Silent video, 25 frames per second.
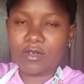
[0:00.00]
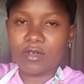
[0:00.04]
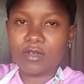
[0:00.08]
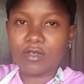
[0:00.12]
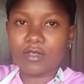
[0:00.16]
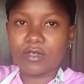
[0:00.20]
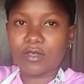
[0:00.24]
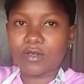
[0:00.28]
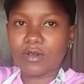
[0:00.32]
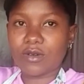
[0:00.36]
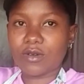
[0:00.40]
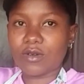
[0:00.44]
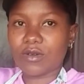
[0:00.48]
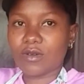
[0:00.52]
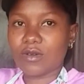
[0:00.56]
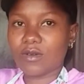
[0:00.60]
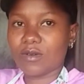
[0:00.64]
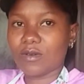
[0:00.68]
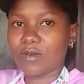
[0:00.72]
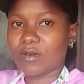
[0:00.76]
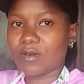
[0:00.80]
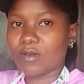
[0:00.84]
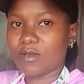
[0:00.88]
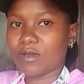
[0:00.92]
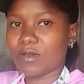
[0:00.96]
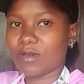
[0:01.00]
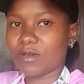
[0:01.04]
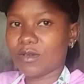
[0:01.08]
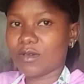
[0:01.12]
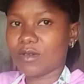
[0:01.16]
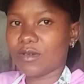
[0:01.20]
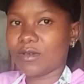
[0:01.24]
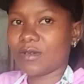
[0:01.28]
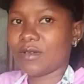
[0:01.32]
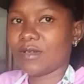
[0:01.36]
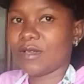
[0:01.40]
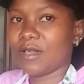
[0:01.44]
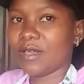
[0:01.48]
So
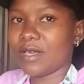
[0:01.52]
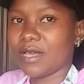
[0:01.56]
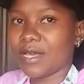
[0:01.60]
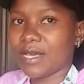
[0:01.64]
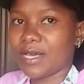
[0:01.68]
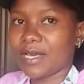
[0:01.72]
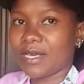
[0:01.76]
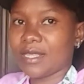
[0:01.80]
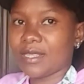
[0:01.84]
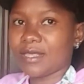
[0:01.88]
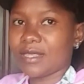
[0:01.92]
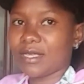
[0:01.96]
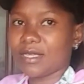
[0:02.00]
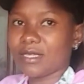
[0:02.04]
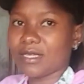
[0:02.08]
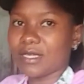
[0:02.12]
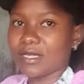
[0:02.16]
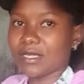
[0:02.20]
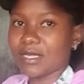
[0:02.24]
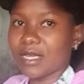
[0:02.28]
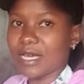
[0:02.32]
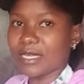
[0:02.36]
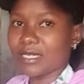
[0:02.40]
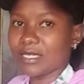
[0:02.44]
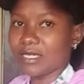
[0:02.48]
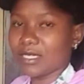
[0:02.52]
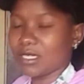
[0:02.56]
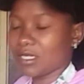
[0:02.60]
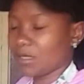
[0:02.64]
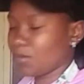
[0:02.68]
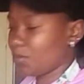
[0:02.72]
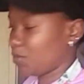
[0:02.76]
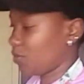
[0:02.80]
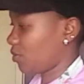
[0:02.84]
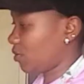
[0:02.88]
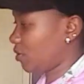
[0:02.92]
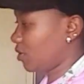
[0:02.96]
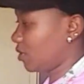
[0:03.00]
this is a
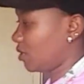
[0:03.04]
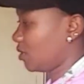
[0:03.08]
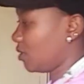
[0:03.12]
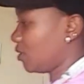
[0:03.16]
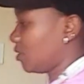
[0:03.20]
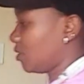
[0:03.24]
teaspoon.